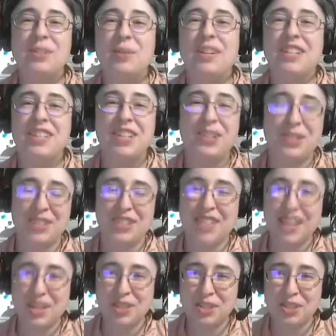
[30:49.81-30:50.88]
sweat, and tears is
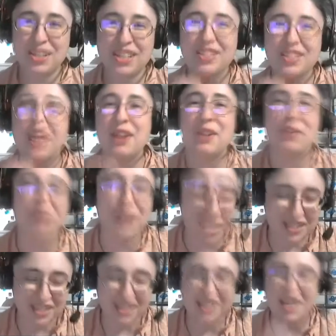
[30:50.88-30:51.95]
actually a sacrifice to the